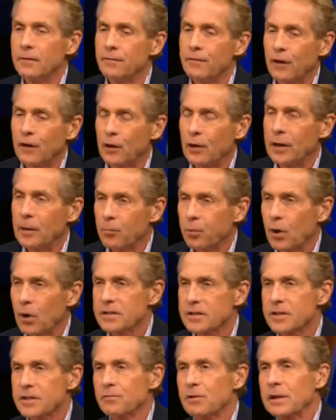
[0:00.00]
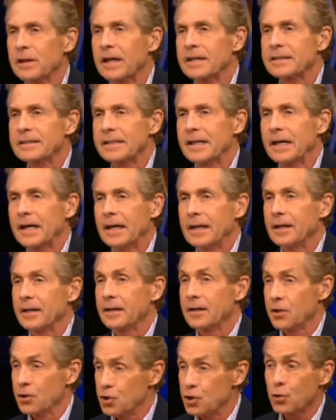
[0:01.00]
very impressively last night?
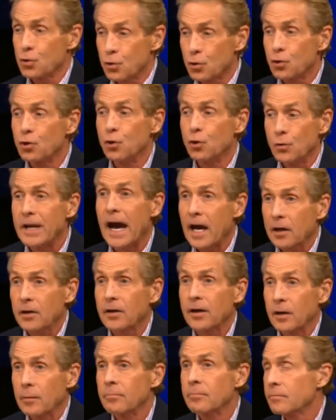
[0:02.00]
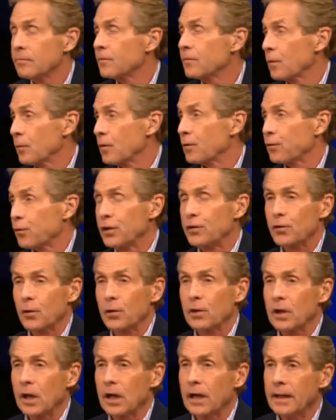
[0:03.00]
Because you you doubted him yeah. from the free
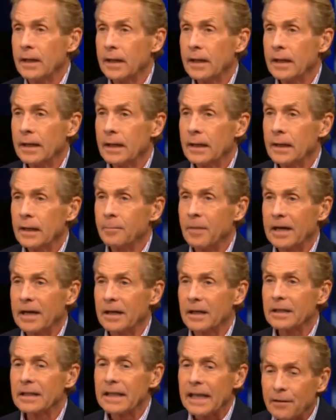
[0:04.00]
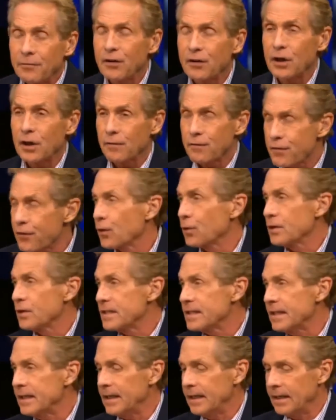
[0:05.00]
throw line. He made 11 of
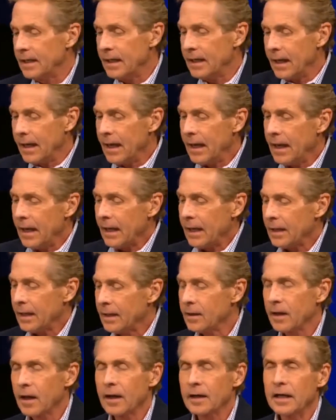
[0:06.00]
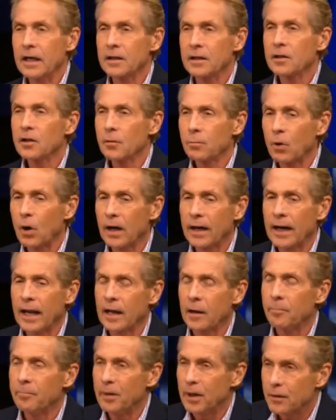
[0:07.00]
13. It, again, LeBron
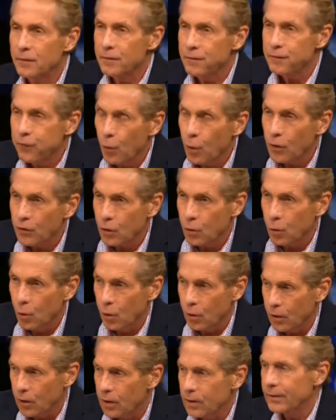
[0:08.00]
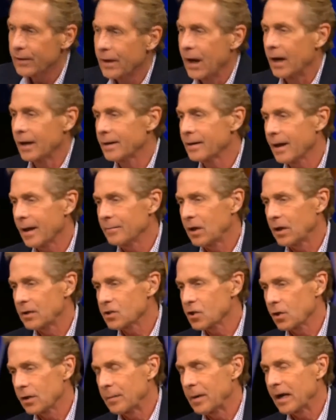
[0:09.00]
had a big fourth quarter. Not I'm not
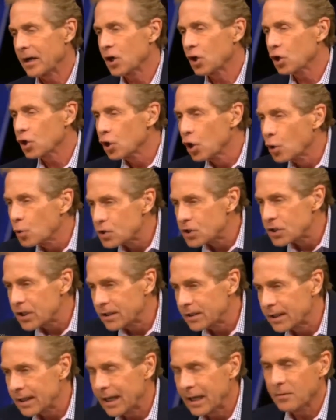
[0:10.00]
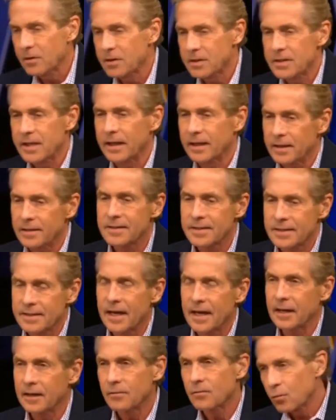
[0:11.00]
talking about closing the game because they
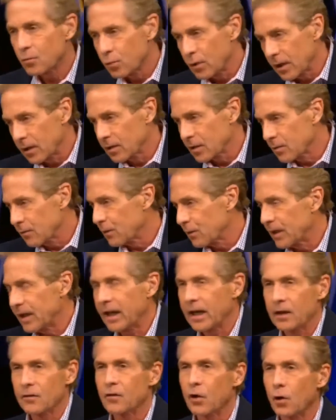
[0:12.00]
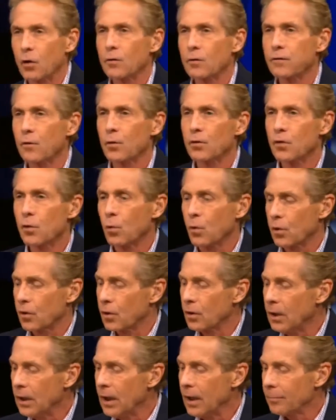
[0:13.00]
stayed relatively ahead the whole fourth
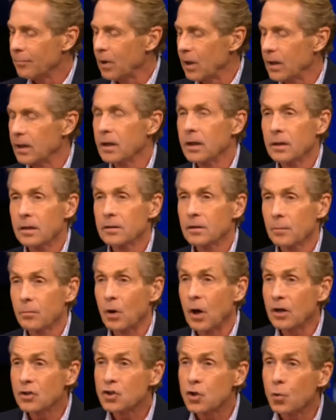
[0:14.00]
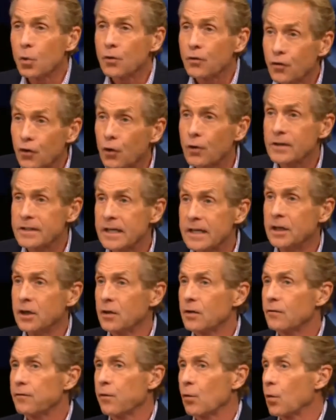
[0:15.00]
quarter. But LeBron scored 13
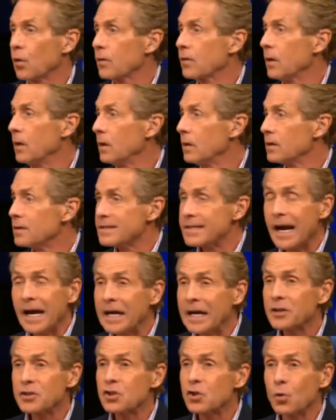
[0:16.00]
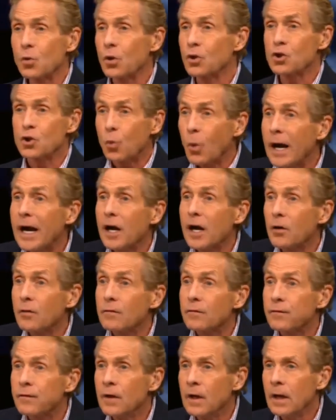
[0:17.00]
in the fourth. Zion scored
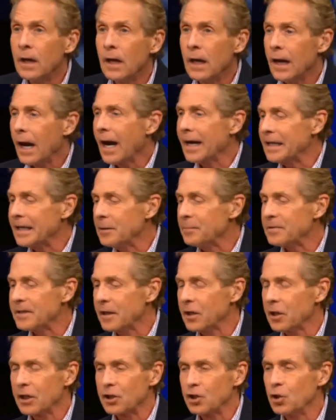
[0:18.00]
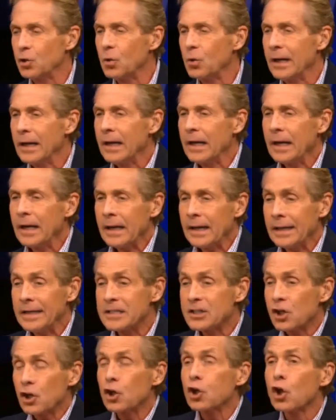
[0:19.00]
12. I keep telling you,
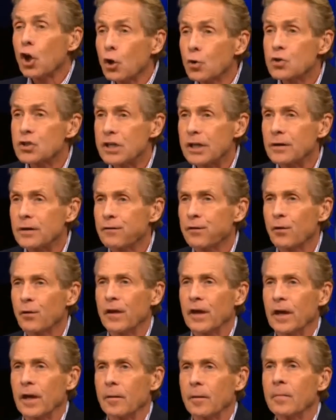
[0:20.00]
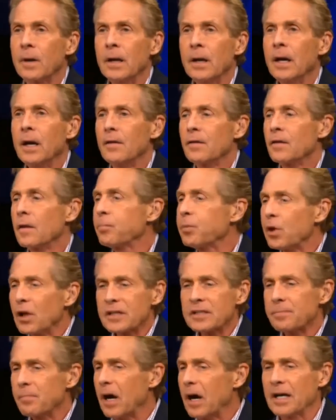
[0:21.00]
he's closing for them. The
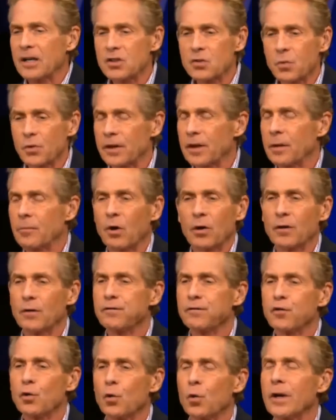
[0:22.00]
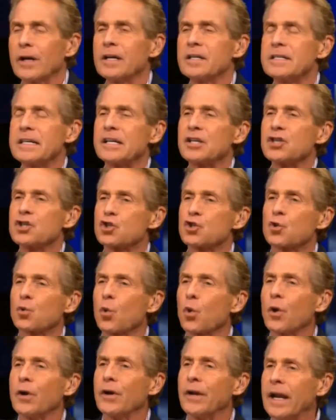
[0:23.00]
plus minus with him on the floor is
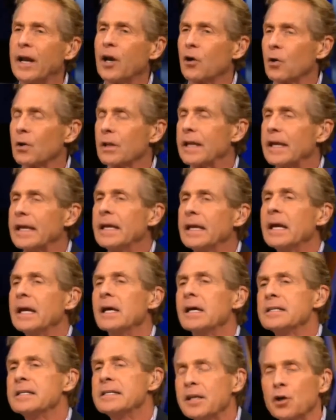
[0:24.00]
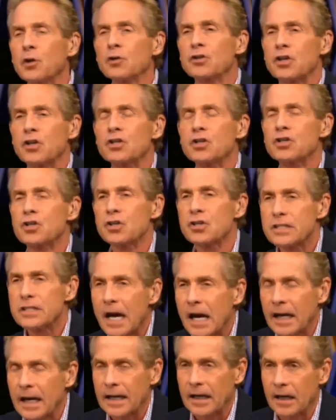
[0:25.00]
extraordinarily tilted to
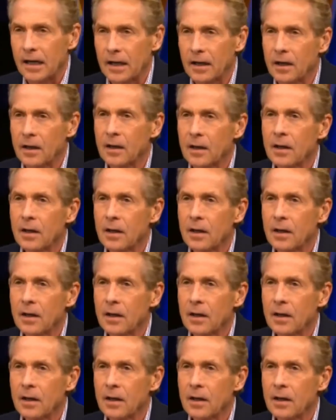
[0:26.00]
Zion. He was